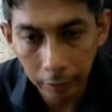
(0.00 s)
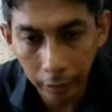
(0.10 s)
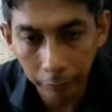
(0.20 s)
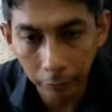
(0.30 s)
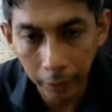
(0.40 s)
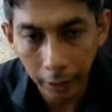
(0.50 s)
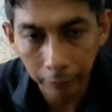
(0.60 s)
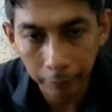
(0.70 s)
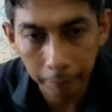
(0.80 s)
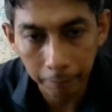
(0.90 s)
And we
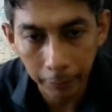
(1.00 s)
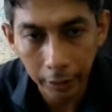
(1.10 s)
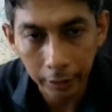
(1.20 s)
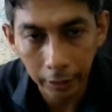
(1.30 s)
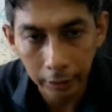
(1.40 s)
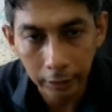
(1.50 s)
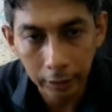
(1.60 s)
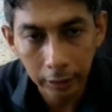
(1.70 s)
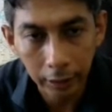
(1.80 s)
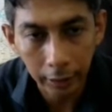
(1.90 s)
have anything
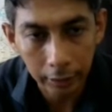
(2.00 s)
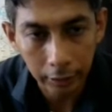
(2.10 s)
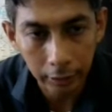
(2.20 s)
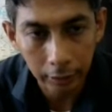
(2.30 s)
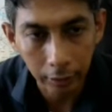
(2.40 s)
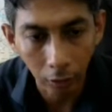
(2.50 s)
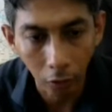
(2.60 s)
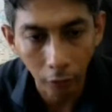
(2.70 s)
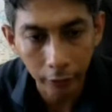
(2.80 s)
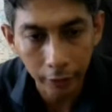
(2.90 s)
connected
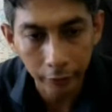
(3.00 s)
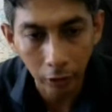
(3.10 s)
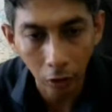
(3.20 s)
or peripheral.